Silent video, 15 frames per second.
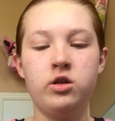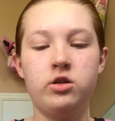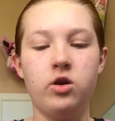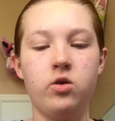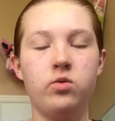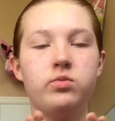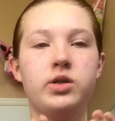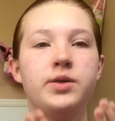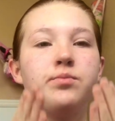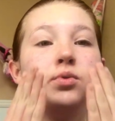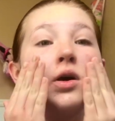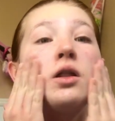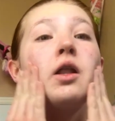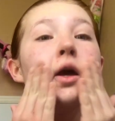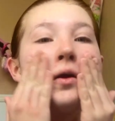don't
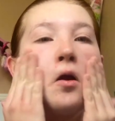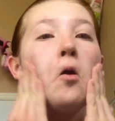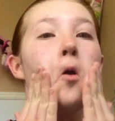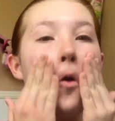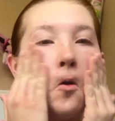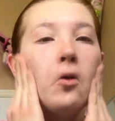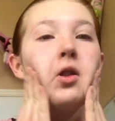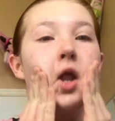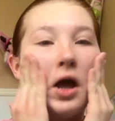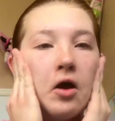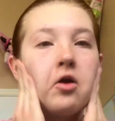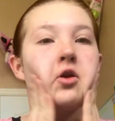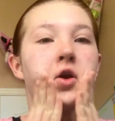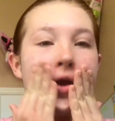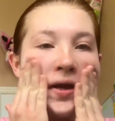put like a whole
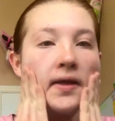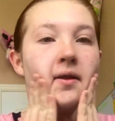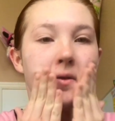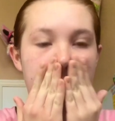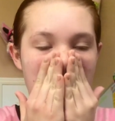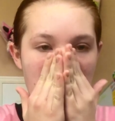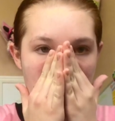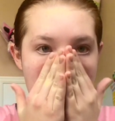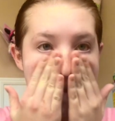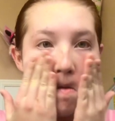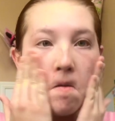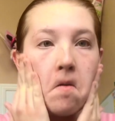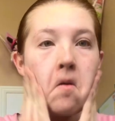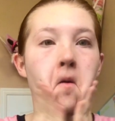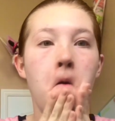lot on your hands.
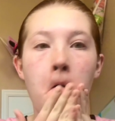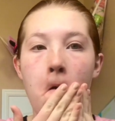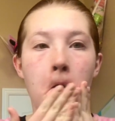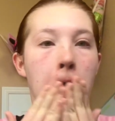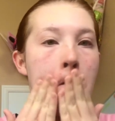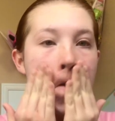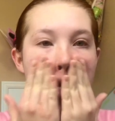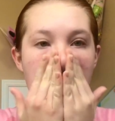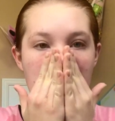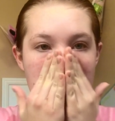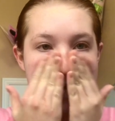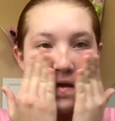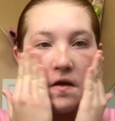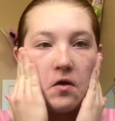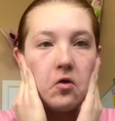
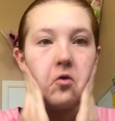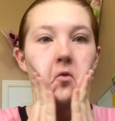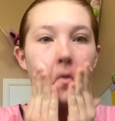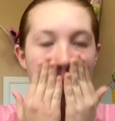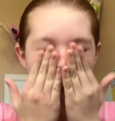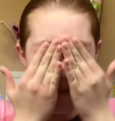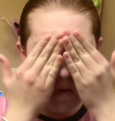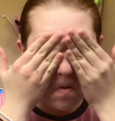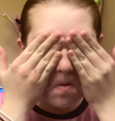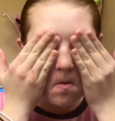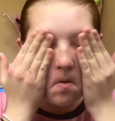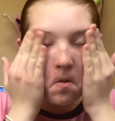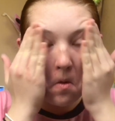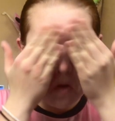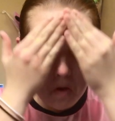So,
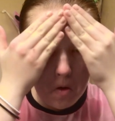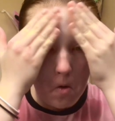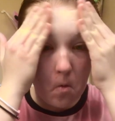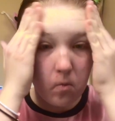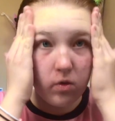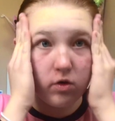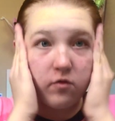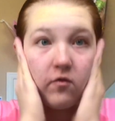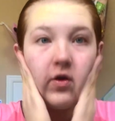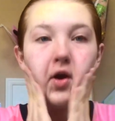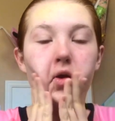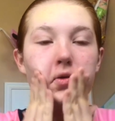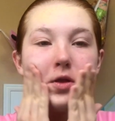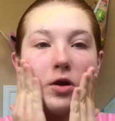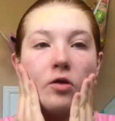one
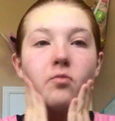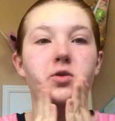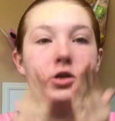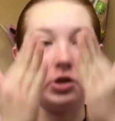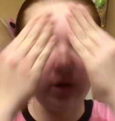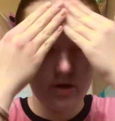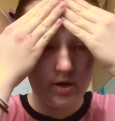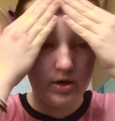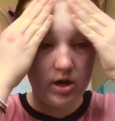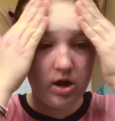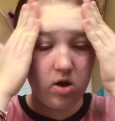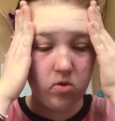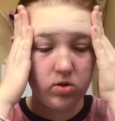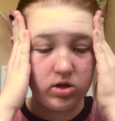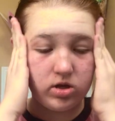fact that I'll be sharing
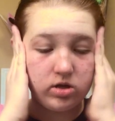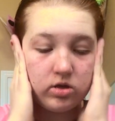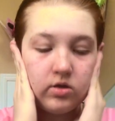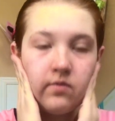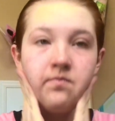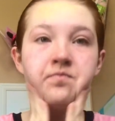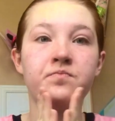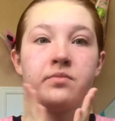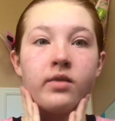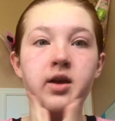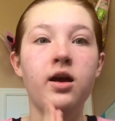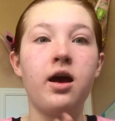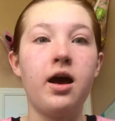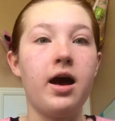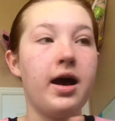now is
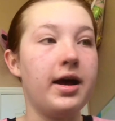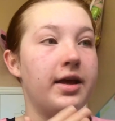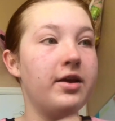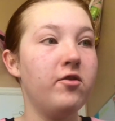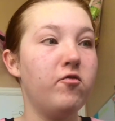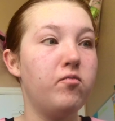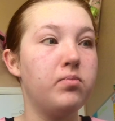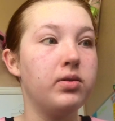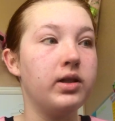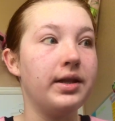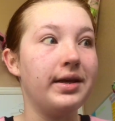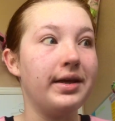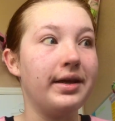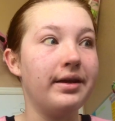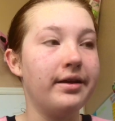I have
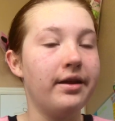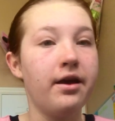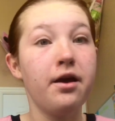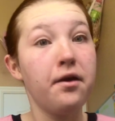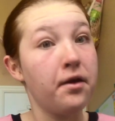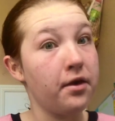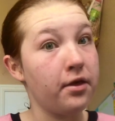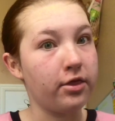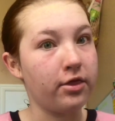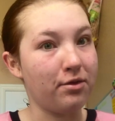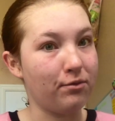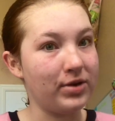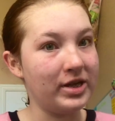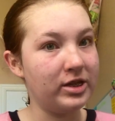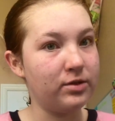played
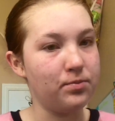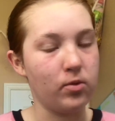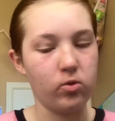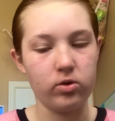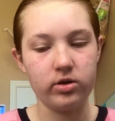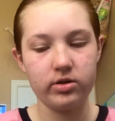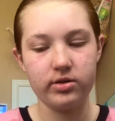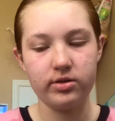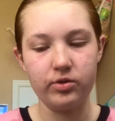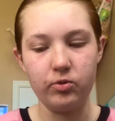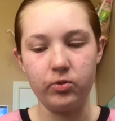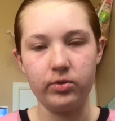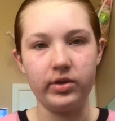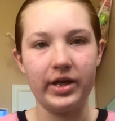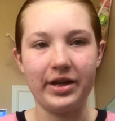3 sports,
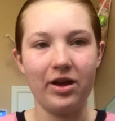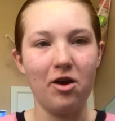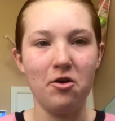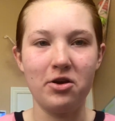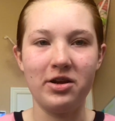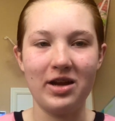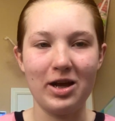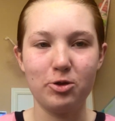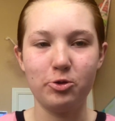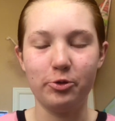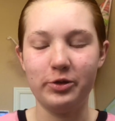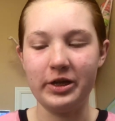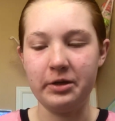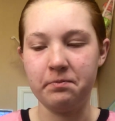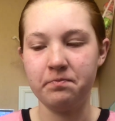well, like on an
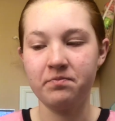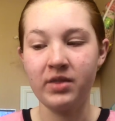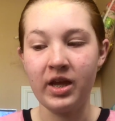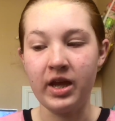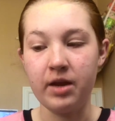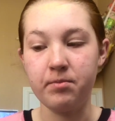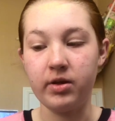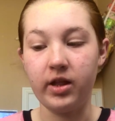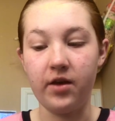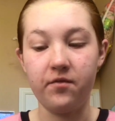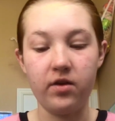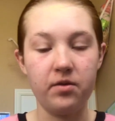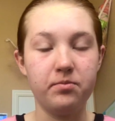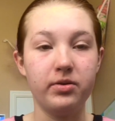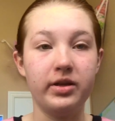actual team in my
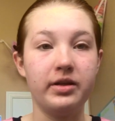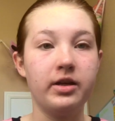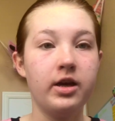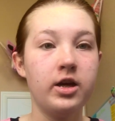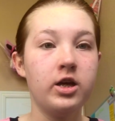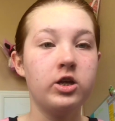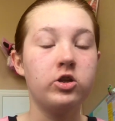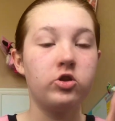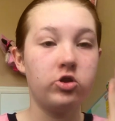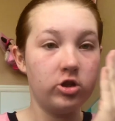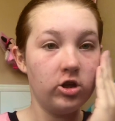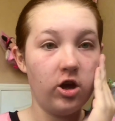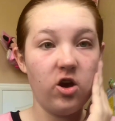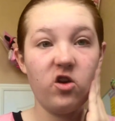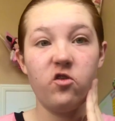life. I played
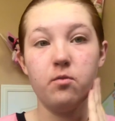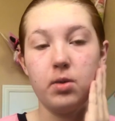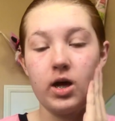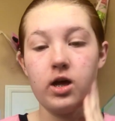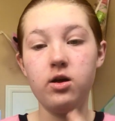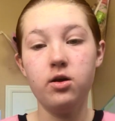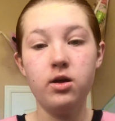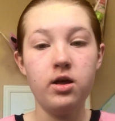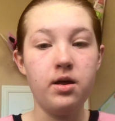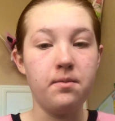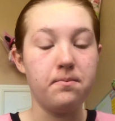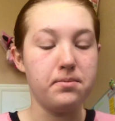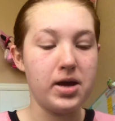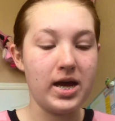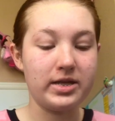softball,
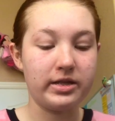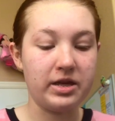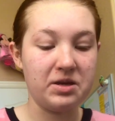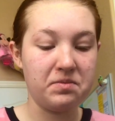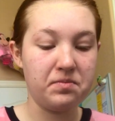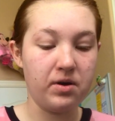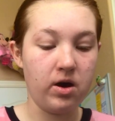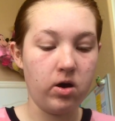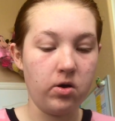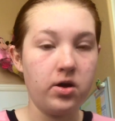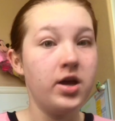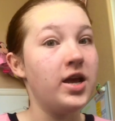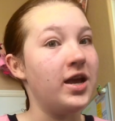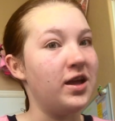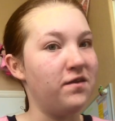basketball,
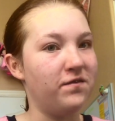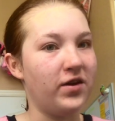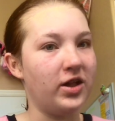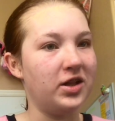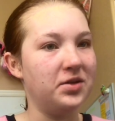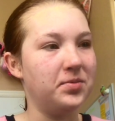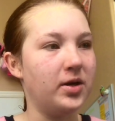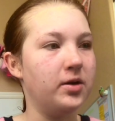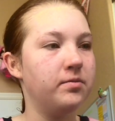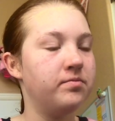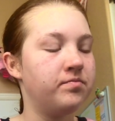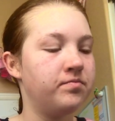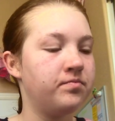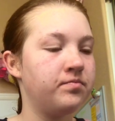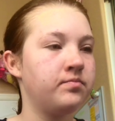and volleyball.
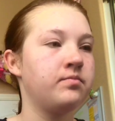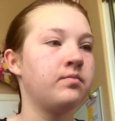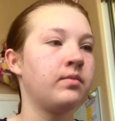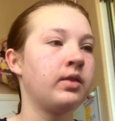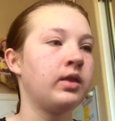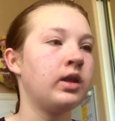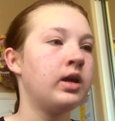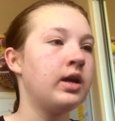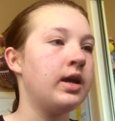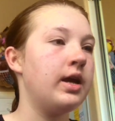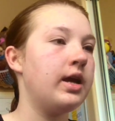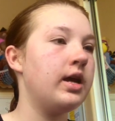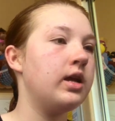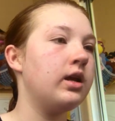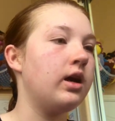
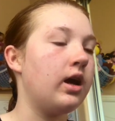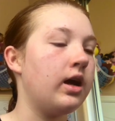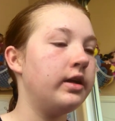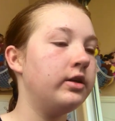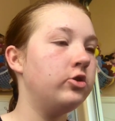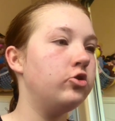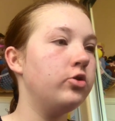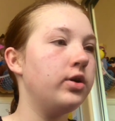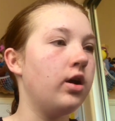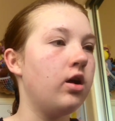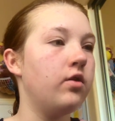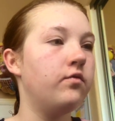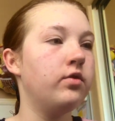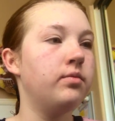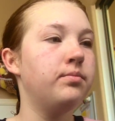And I enjoy
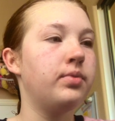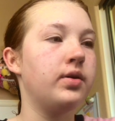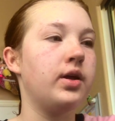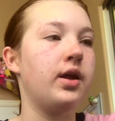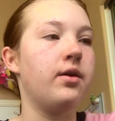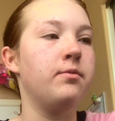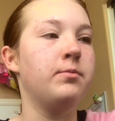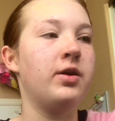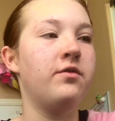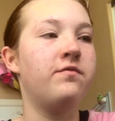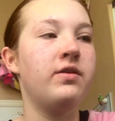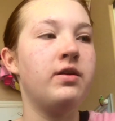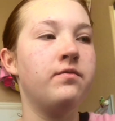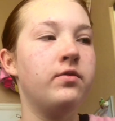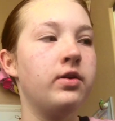all of them, but my
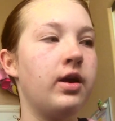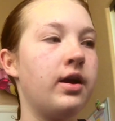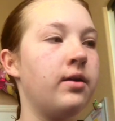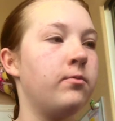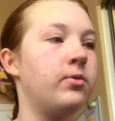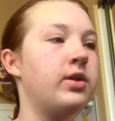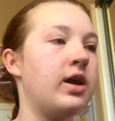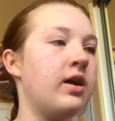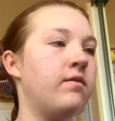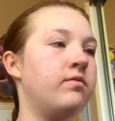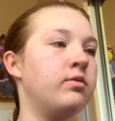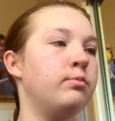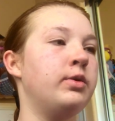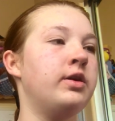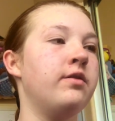favorite would have
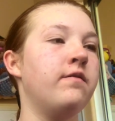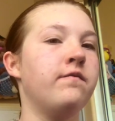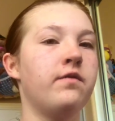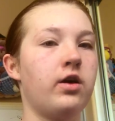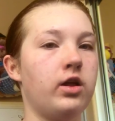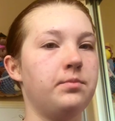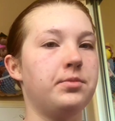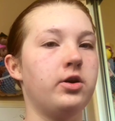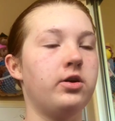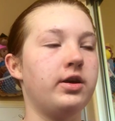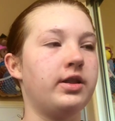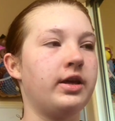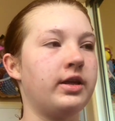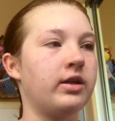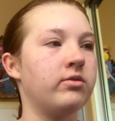to be volleyball. I
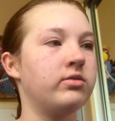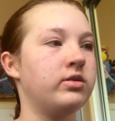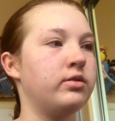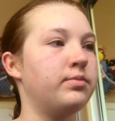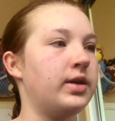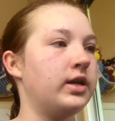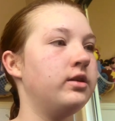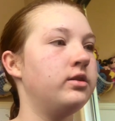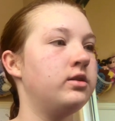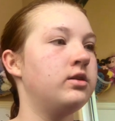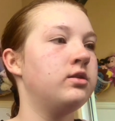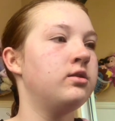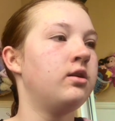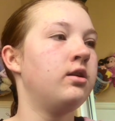think that one's the best.